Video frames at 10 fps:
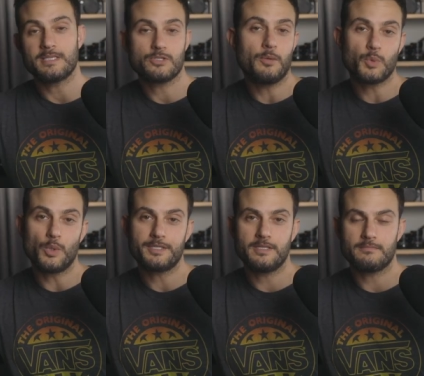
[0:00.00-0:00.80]
stopped
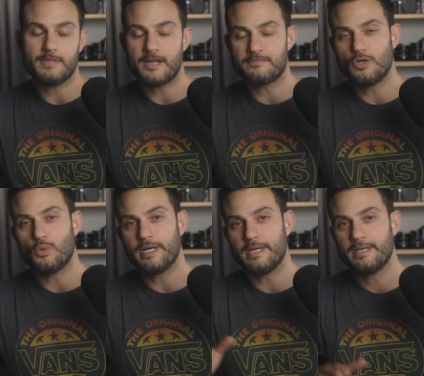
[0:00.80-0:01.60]
working out of
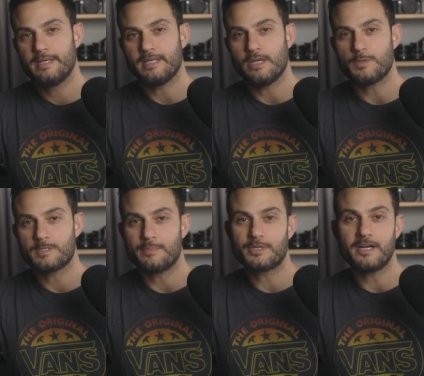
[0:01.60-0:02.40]
nowhere. It was
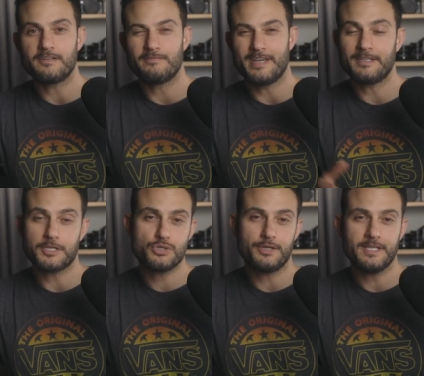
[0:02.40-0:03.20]
some kind of
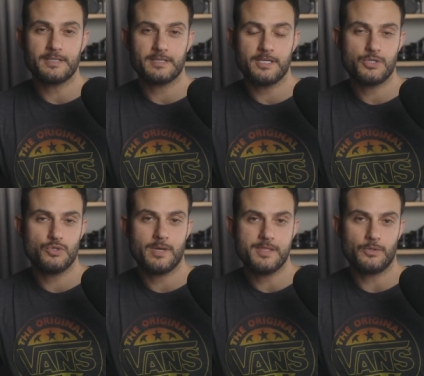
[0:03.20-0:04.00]
electronic
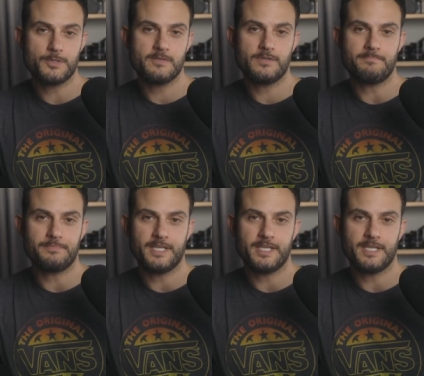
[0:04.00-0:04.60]
issue by the looks of it.